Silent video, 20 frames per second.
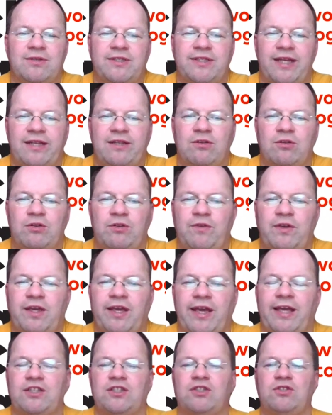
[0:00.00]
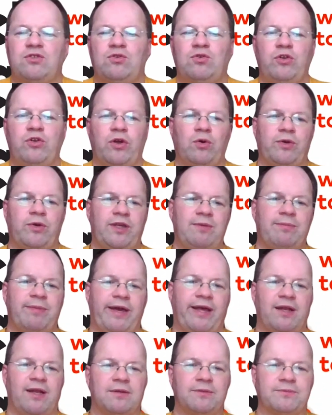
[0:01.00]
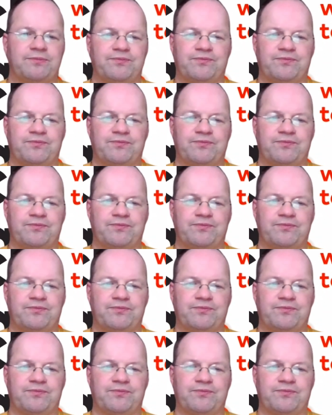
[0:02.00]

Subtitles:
to set notification to no email.